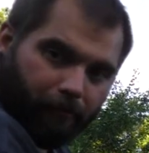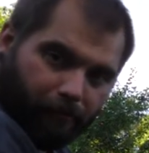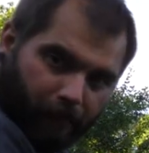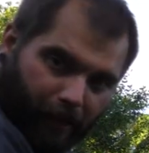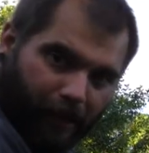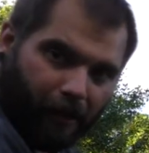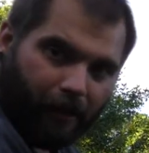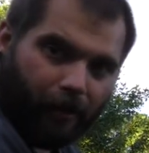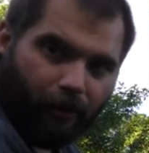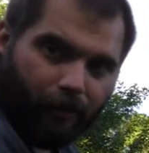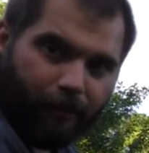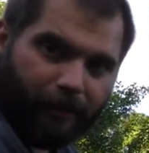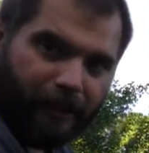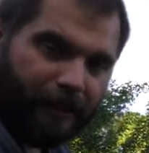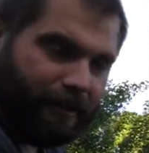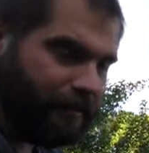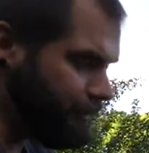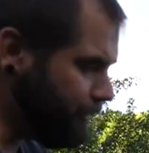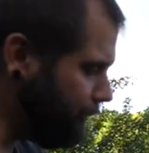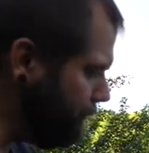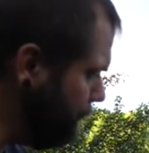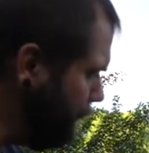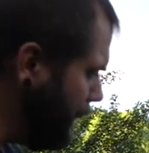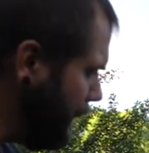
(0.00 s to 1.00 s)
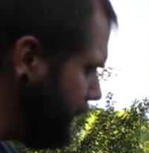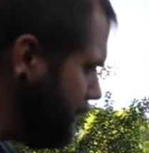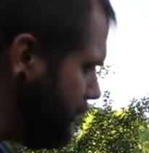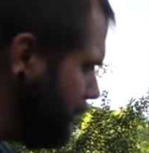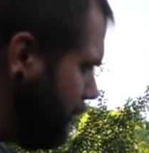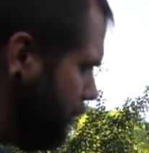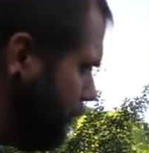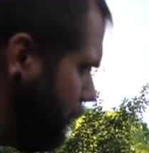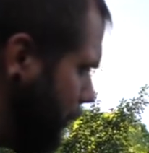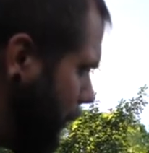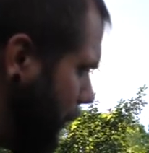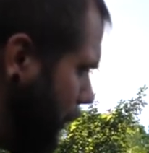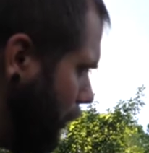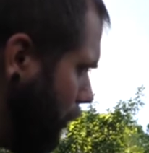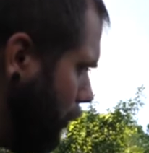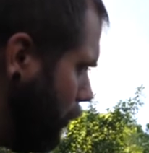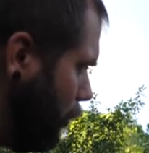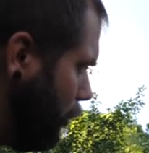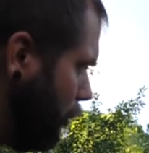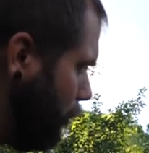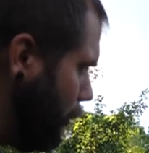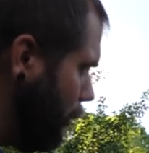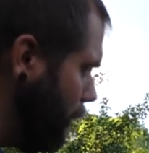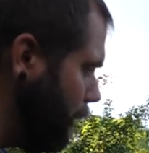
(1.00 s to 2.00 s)
by all means, make yourself a
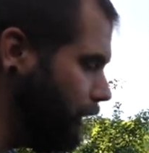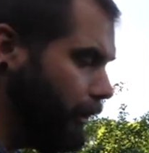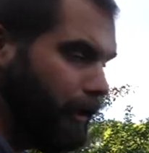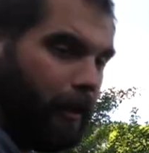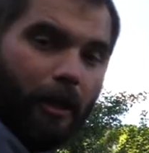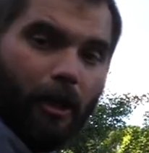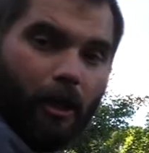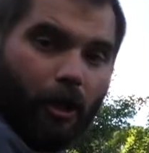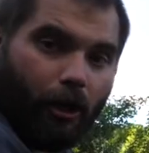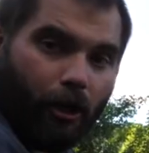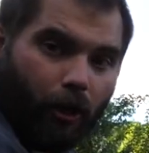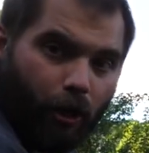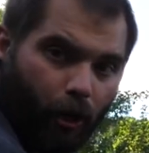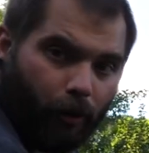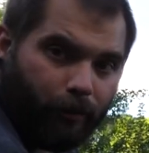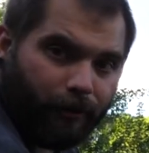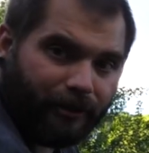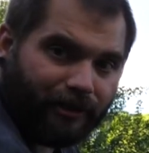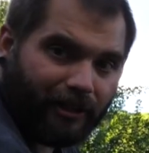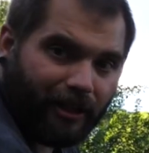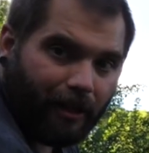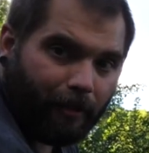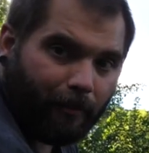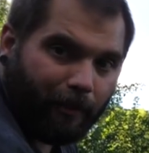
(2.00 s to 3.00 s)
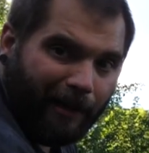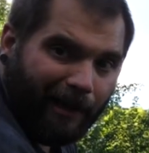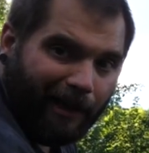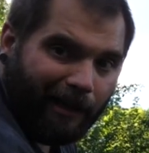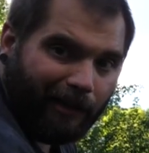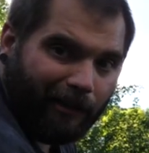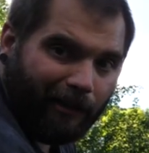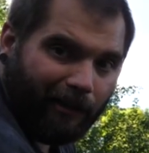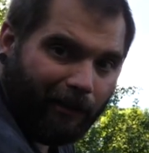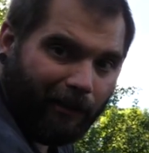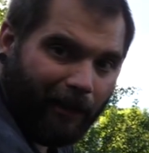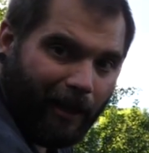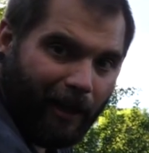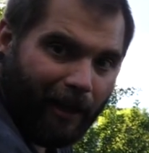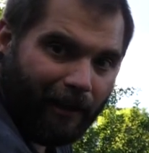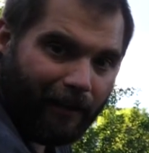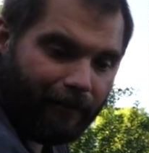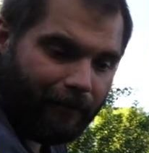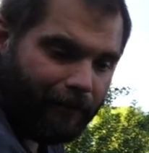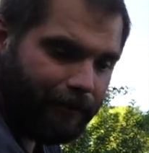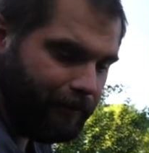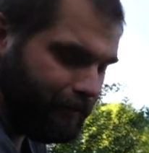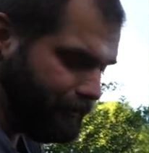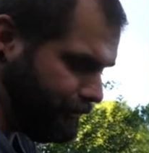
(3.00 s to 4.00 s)
paracord one. Nobody's got a patent on that.
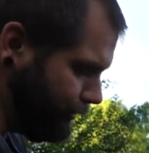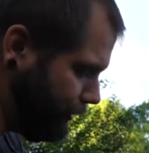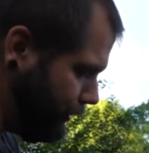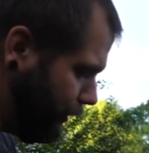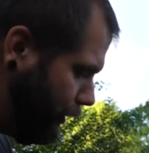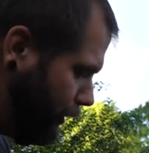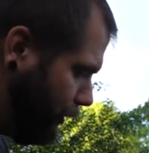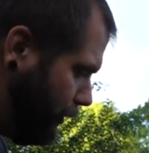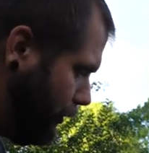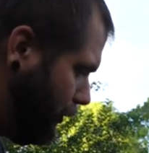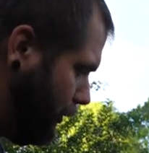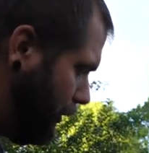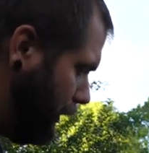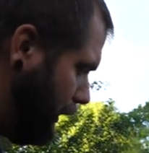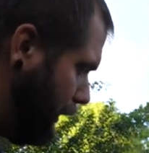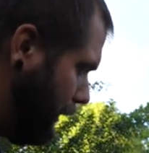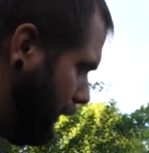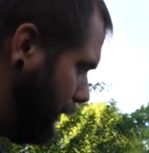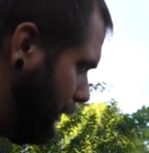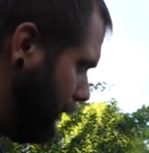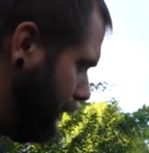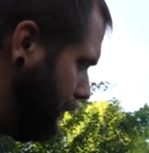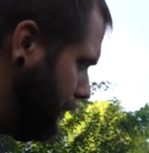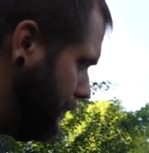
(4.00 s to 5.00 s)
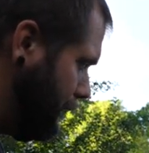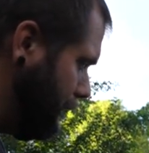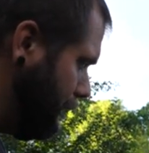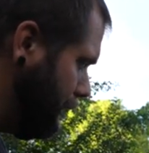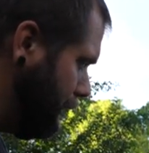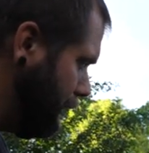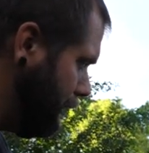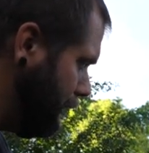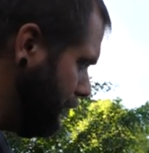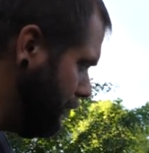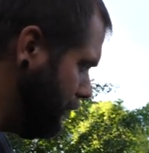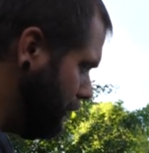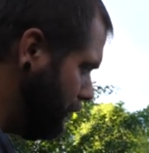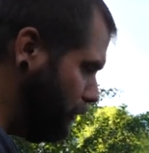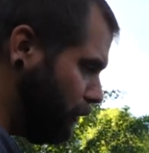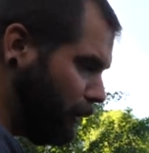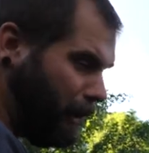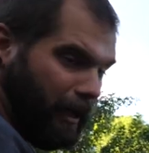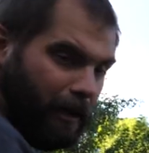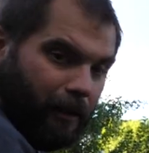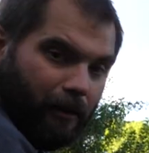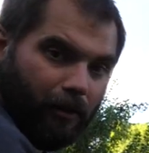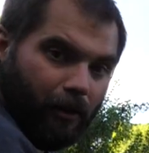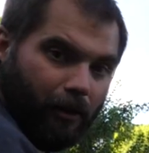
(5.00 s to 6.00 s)
So uh,
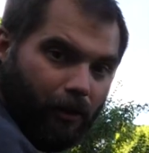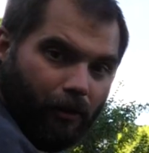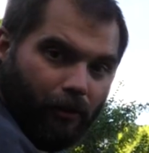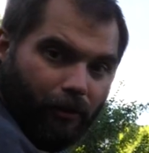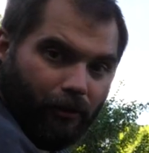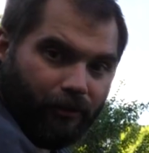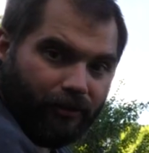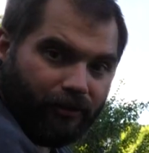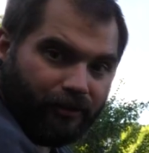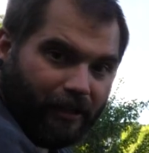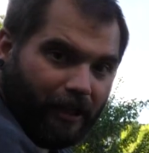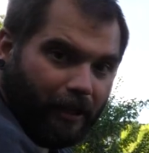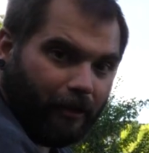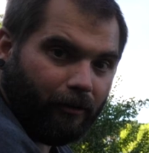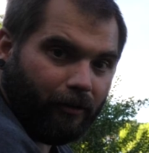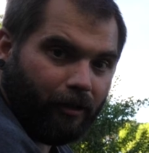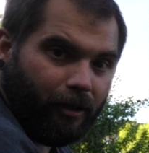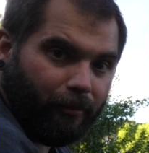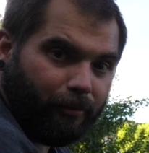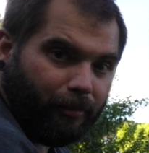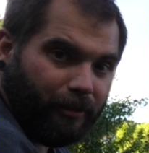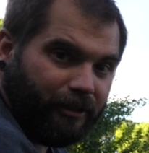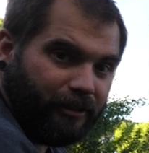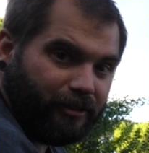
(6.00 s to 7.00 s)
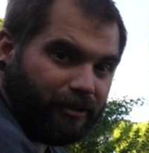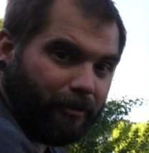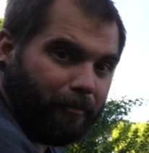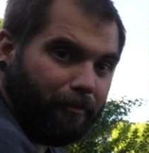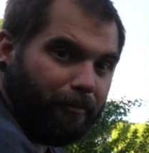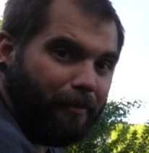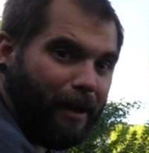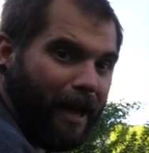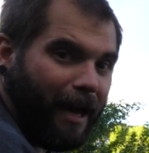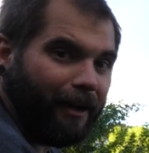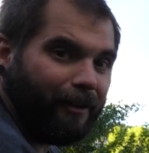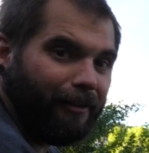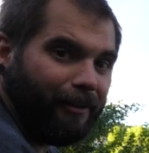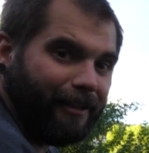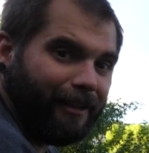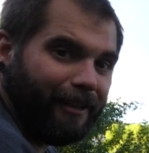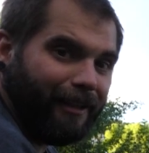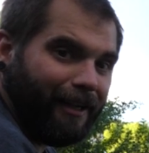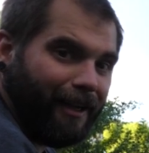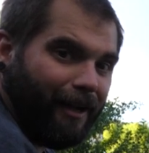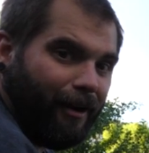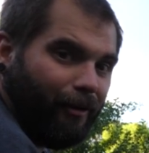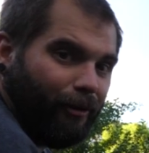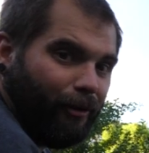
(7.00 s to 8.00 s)
while all the saddle companies are battling
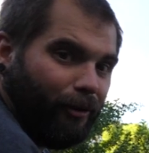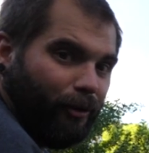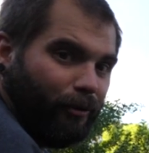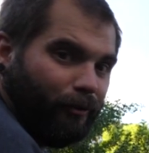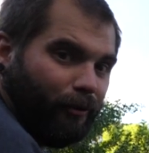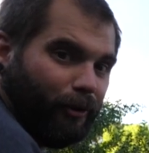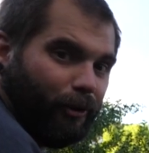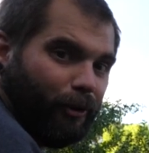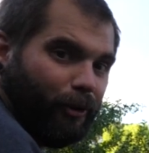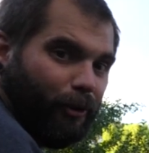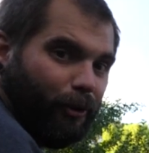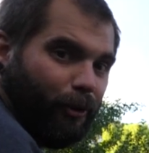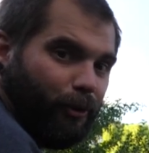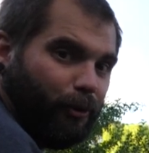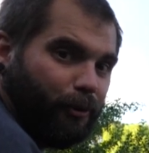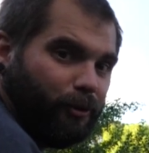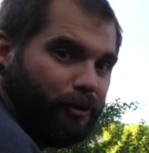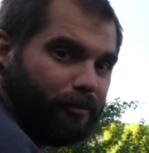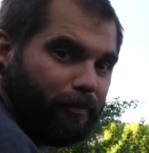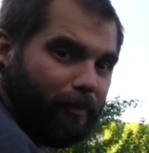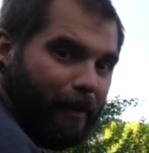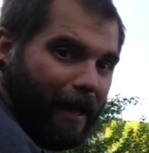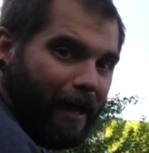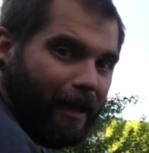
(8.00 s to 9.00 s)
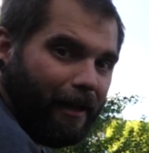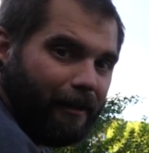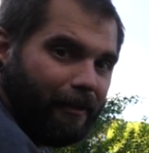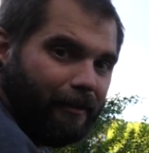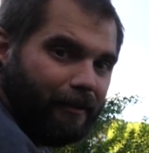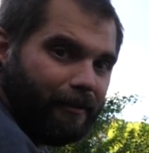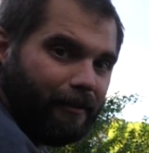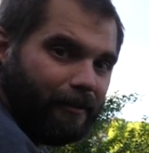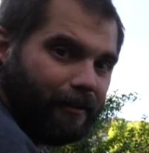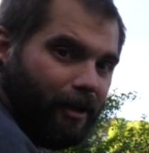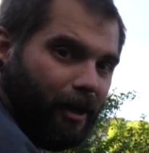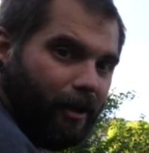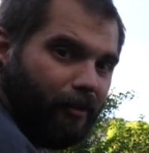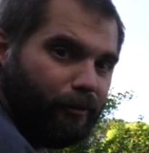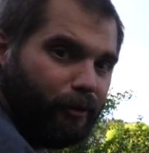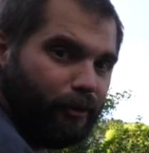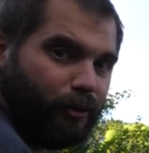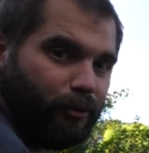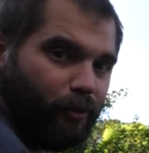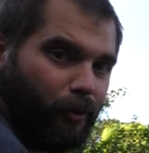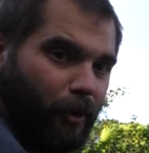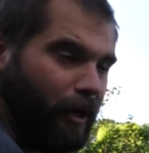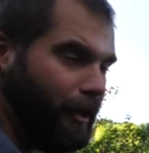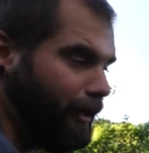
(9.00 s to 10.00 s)
it out over whose patent
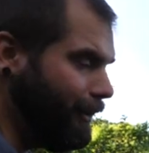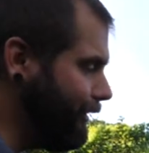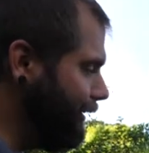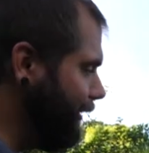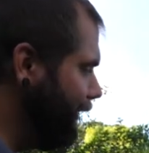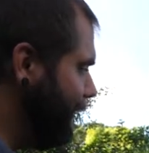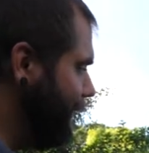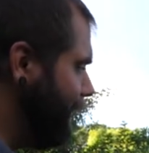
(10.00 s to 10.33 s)
covers what,